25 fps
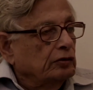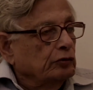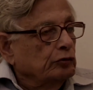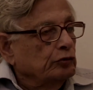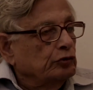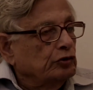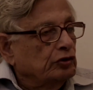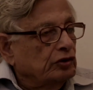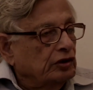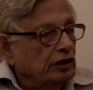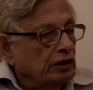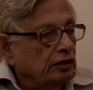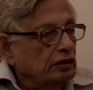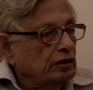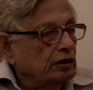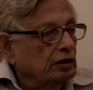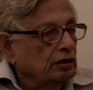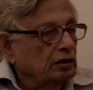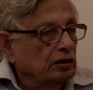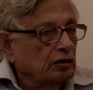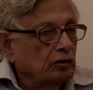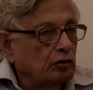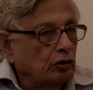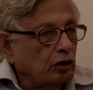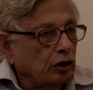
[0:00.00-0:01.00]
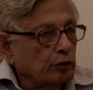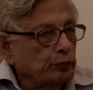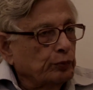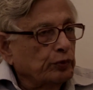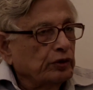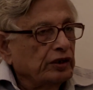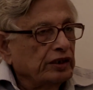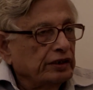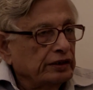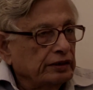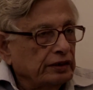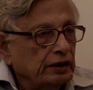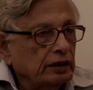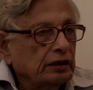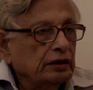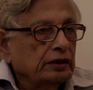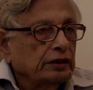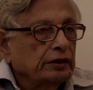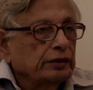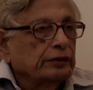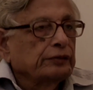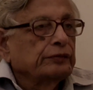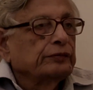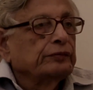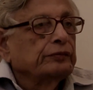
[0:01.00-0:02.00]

strengthen the corporate sector,